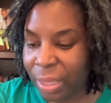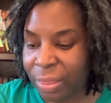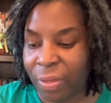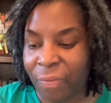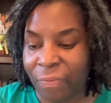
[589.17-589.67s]

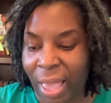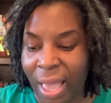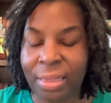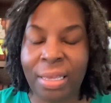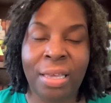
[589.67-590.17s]
The
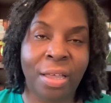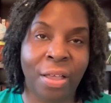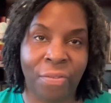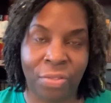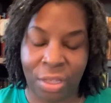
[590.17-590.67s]
Valley
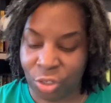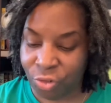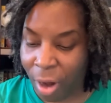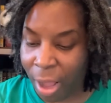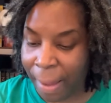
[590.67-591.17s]
of the
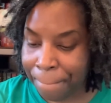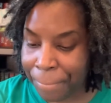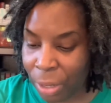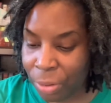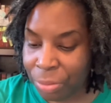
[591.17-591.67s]
Dry
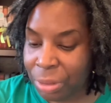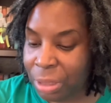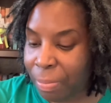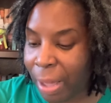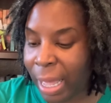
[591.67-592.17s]
Bones
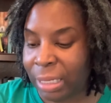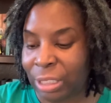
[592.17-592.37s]
by